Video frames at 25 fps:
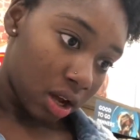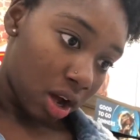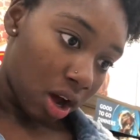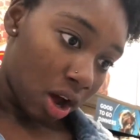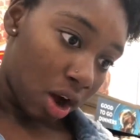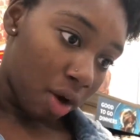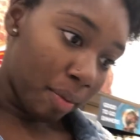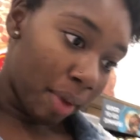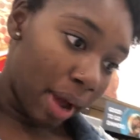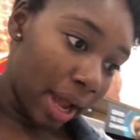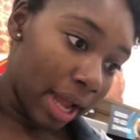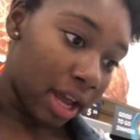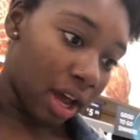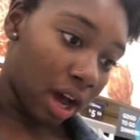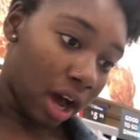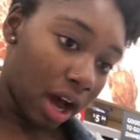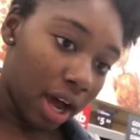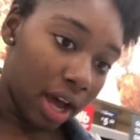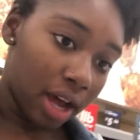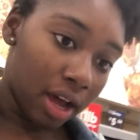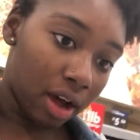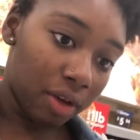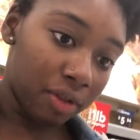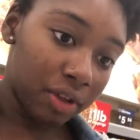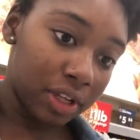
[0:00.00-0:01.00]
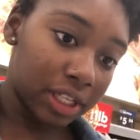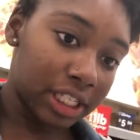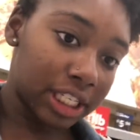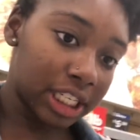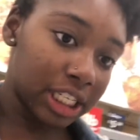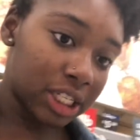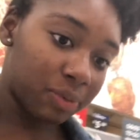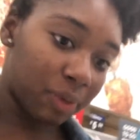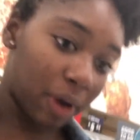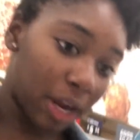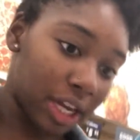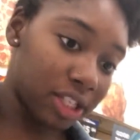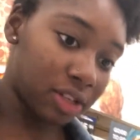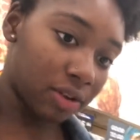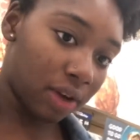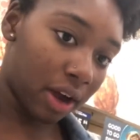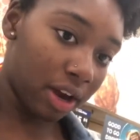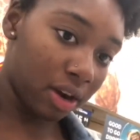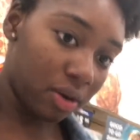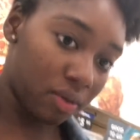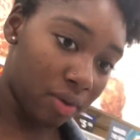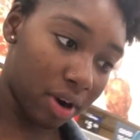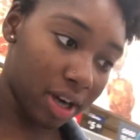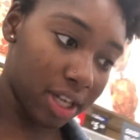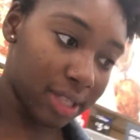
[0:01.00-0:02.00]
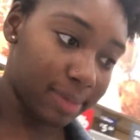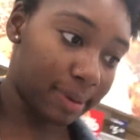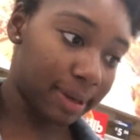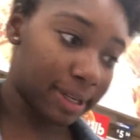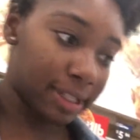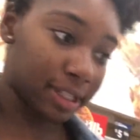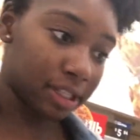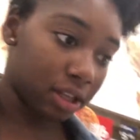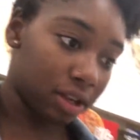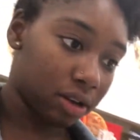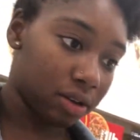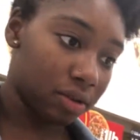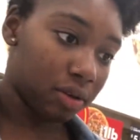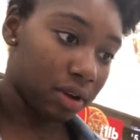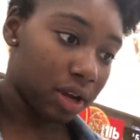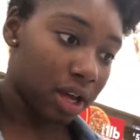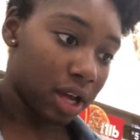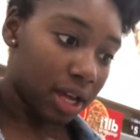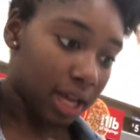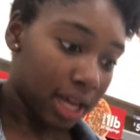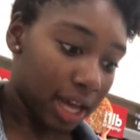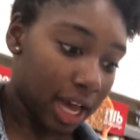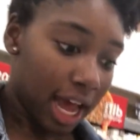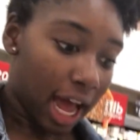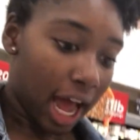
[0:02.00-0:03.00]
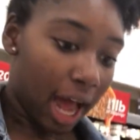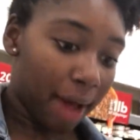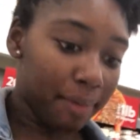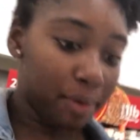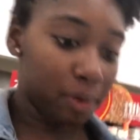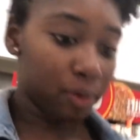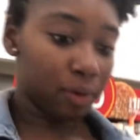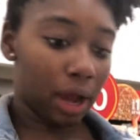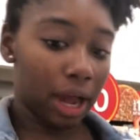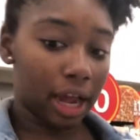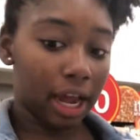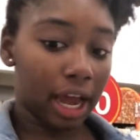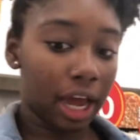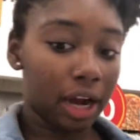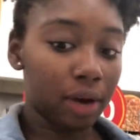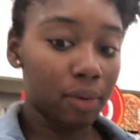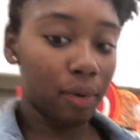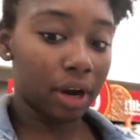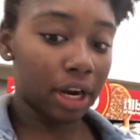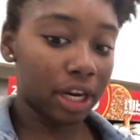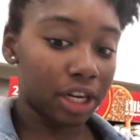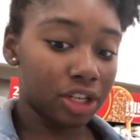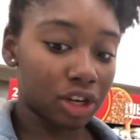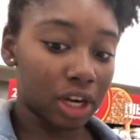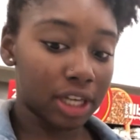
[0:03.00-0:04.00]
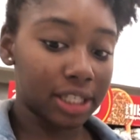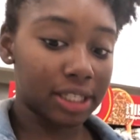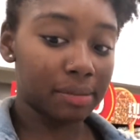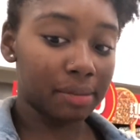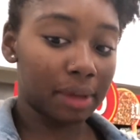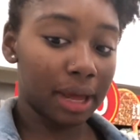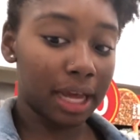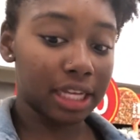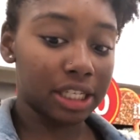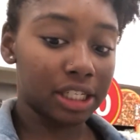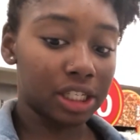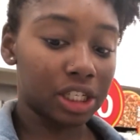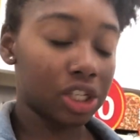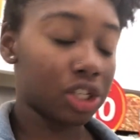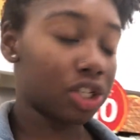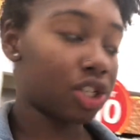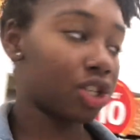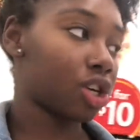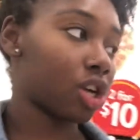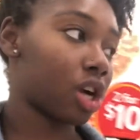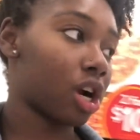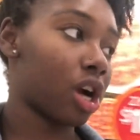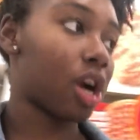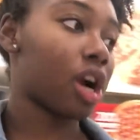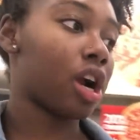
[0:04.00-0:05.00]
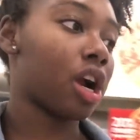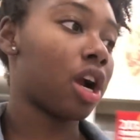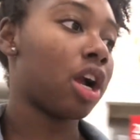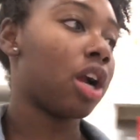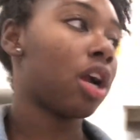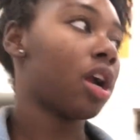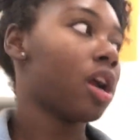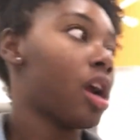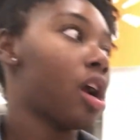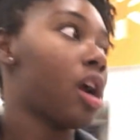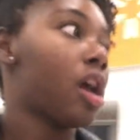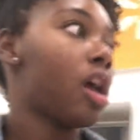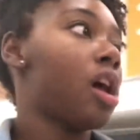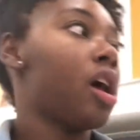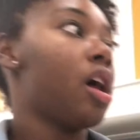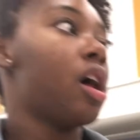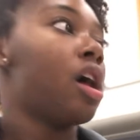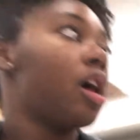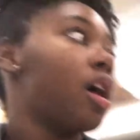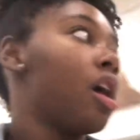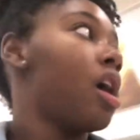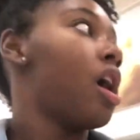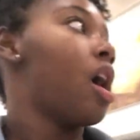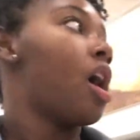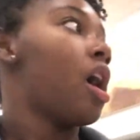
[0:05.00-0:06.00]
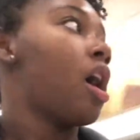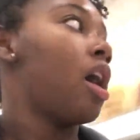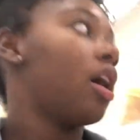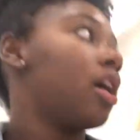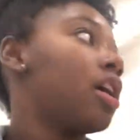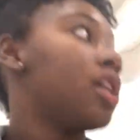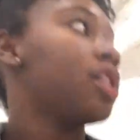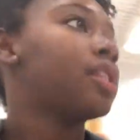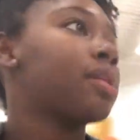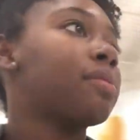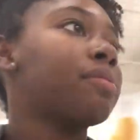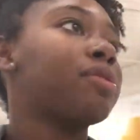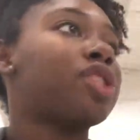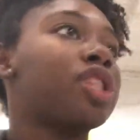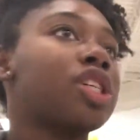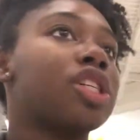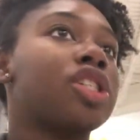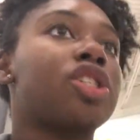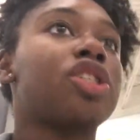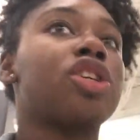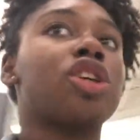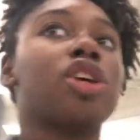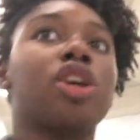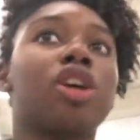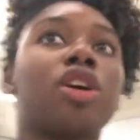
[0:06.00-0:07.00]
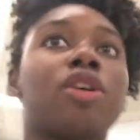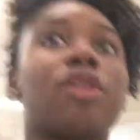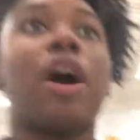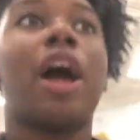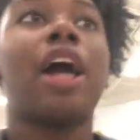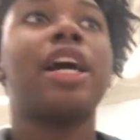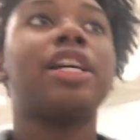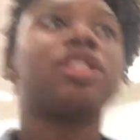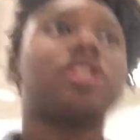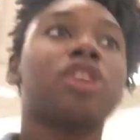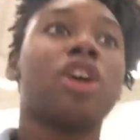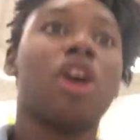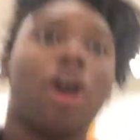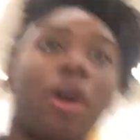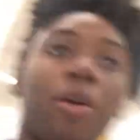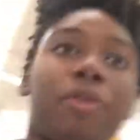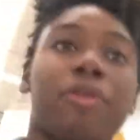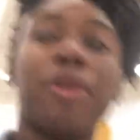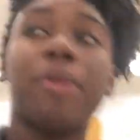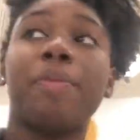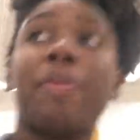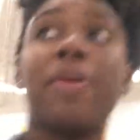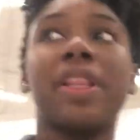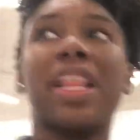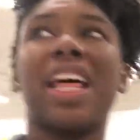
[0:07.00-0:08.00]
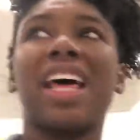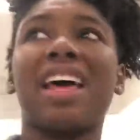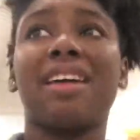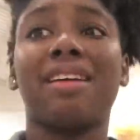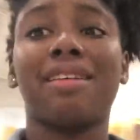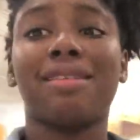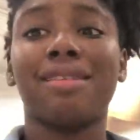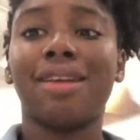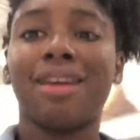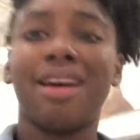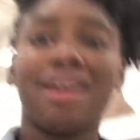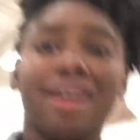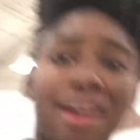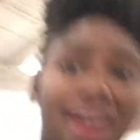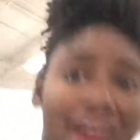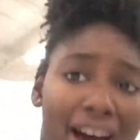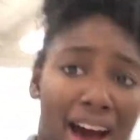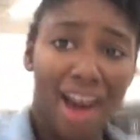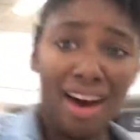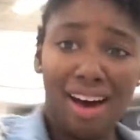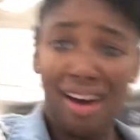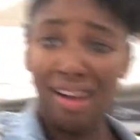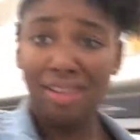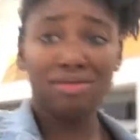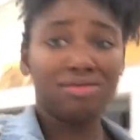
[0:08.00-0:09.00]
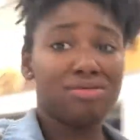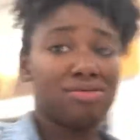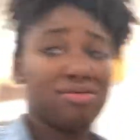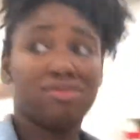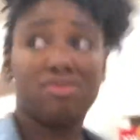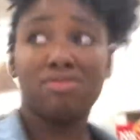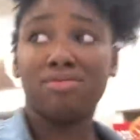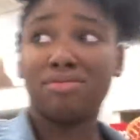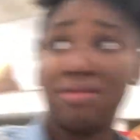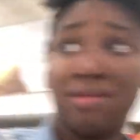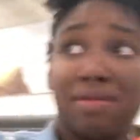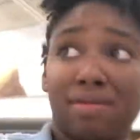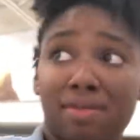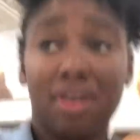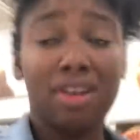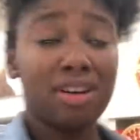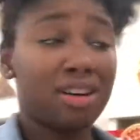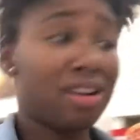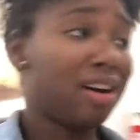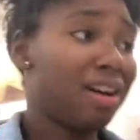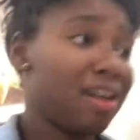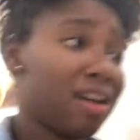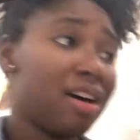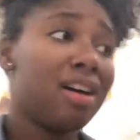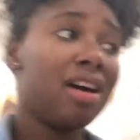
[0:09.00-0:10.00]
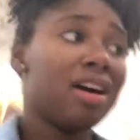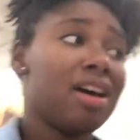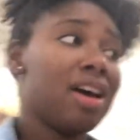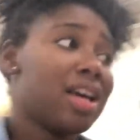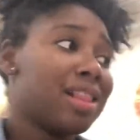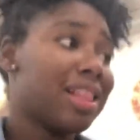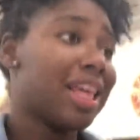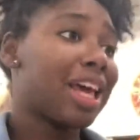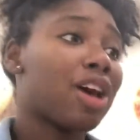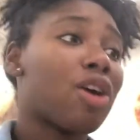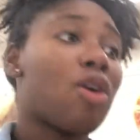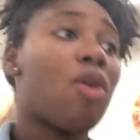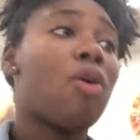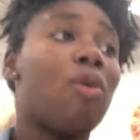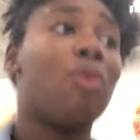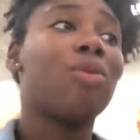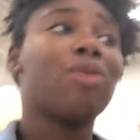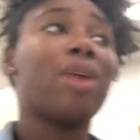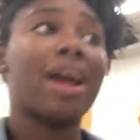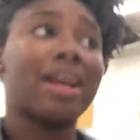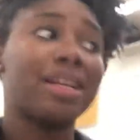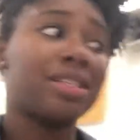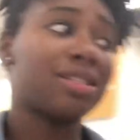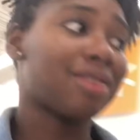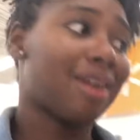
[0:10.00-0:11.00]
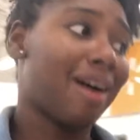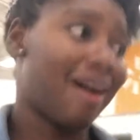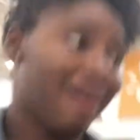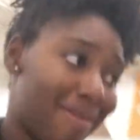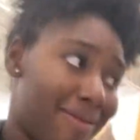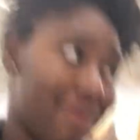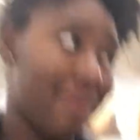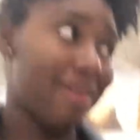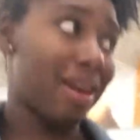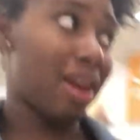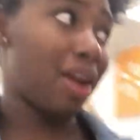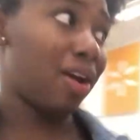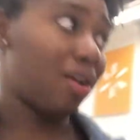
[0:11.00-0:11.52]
Oh my god! Oh, this is espresso. I don't want espresso. I've been. I kind of wanted to try some like sister, some sister iced coffee, but like, I don't know, like cold iced coffee.